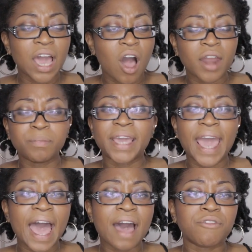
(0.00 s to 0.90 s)
on
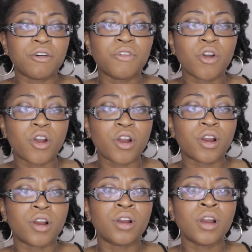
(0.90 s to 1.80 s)
behalf of
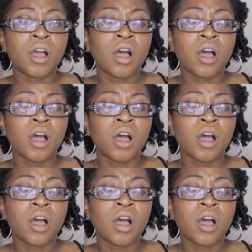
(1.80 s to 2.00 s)
her